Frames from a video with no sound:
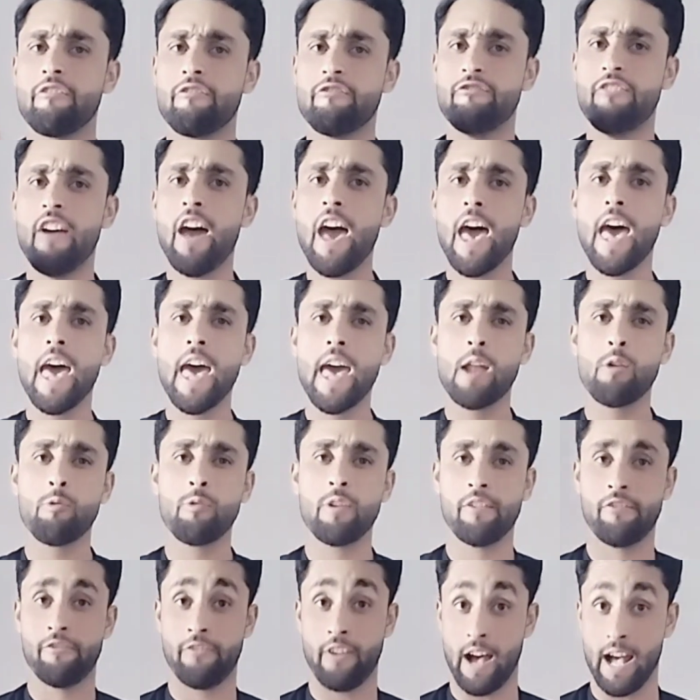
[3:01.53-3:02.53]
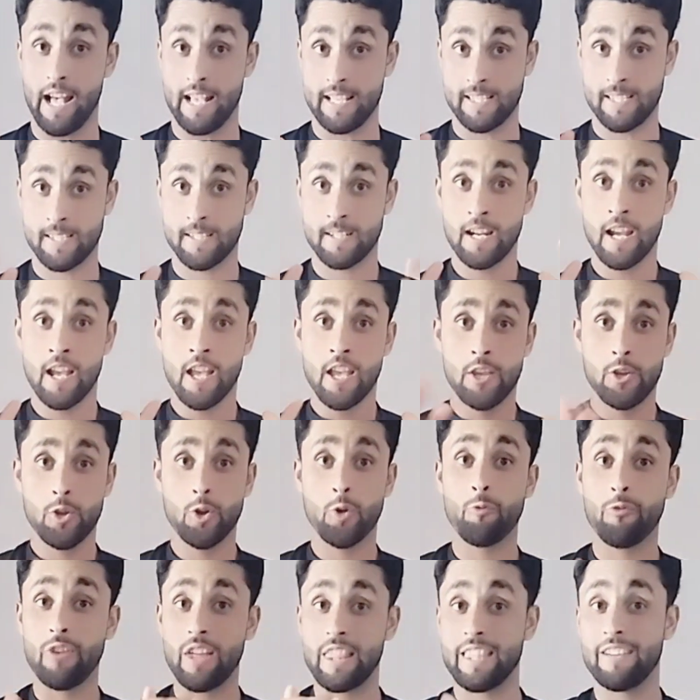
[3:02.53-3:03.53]
very fast,
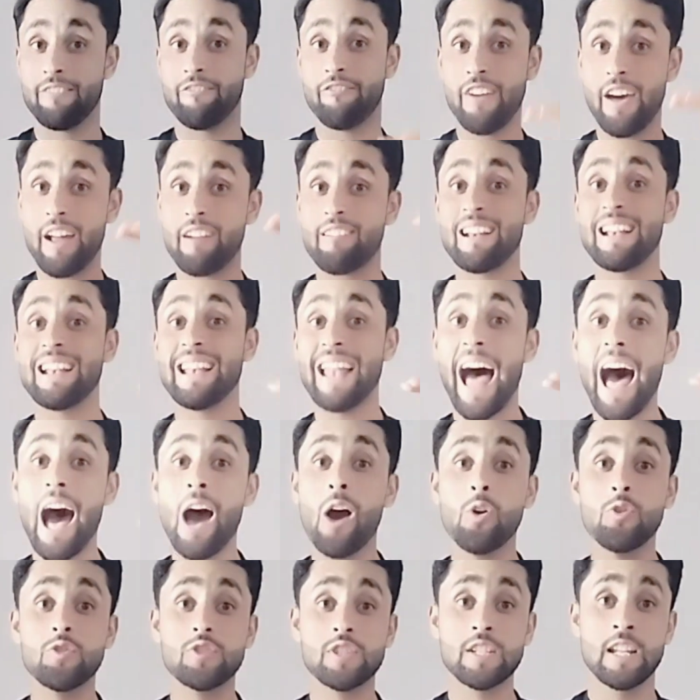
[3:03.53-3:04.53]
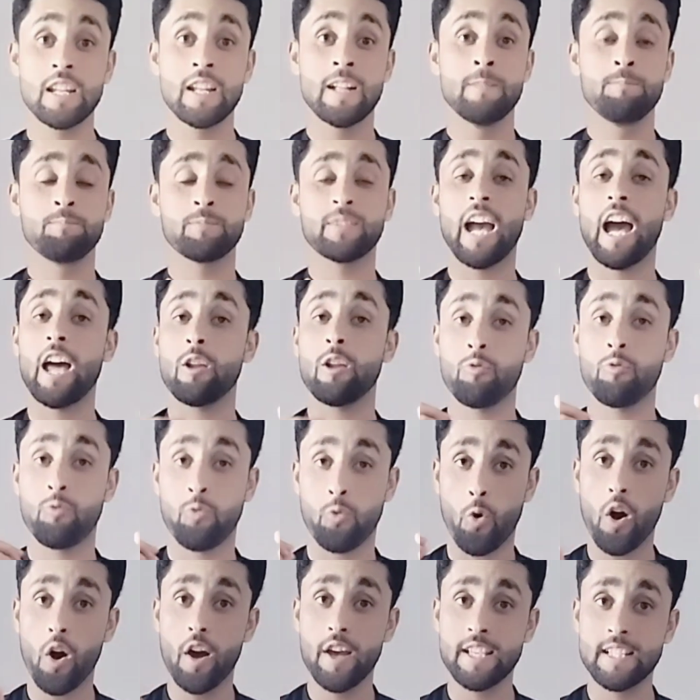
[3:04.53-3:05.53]
with a very loud kind of
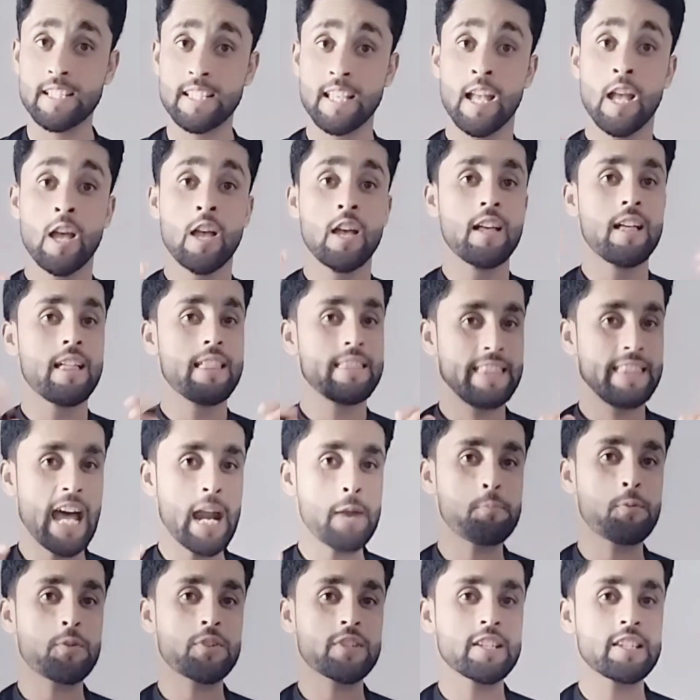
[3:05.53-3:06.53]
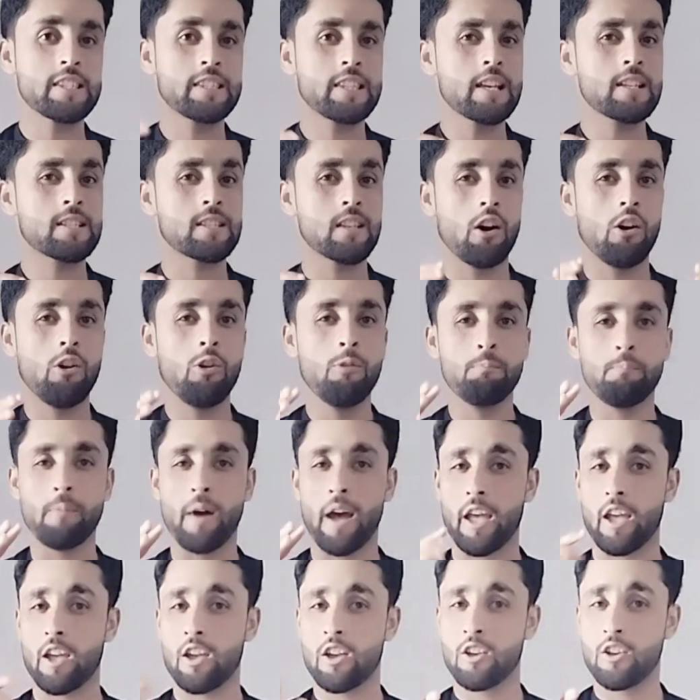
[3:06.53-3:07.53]
voice, that person thinks, oh
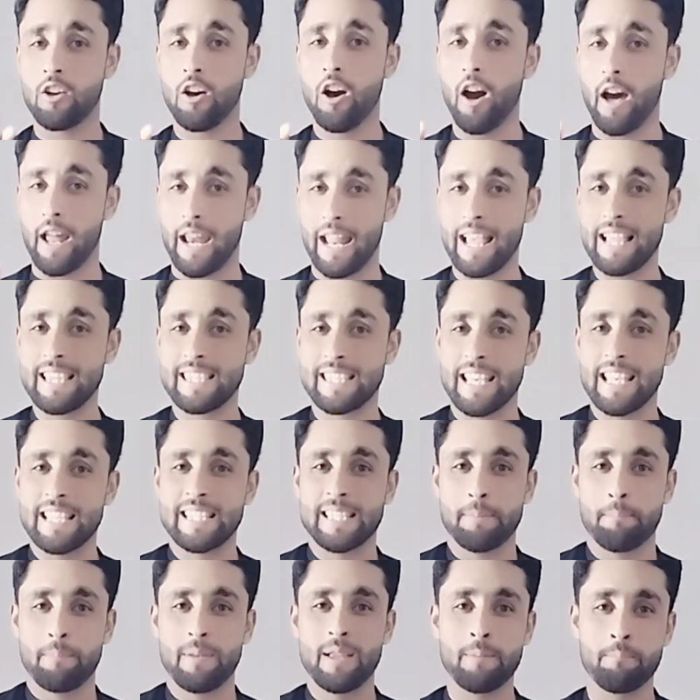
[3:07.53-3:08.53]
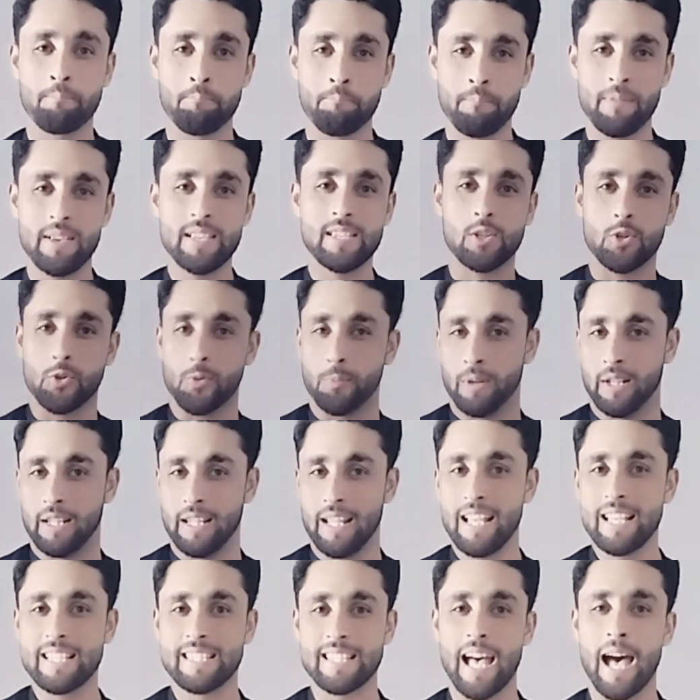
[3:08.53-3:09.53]
my God, it's a bit
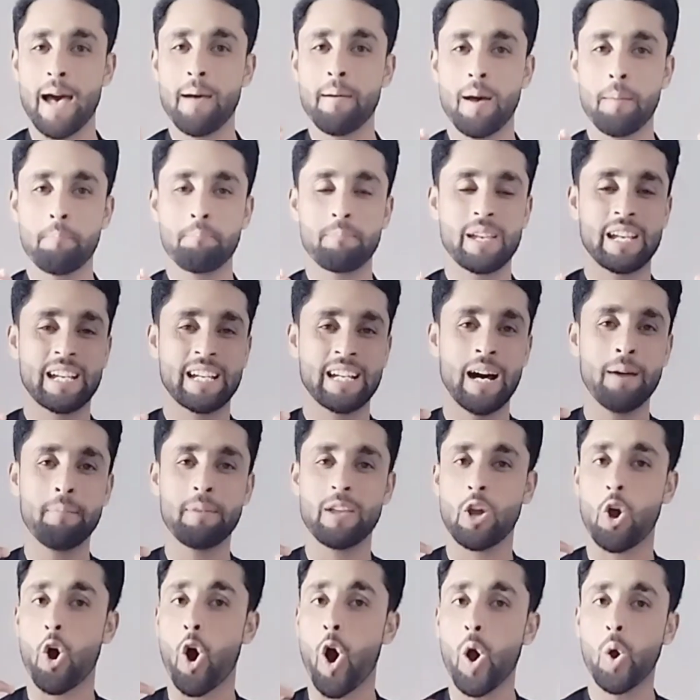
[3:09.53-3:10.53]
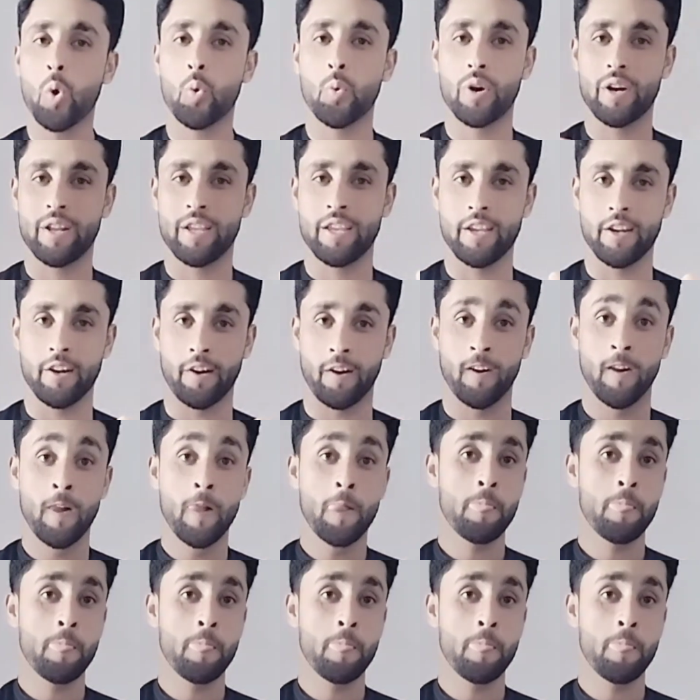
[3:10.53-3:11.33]
miserable. I'm becoming awkward here.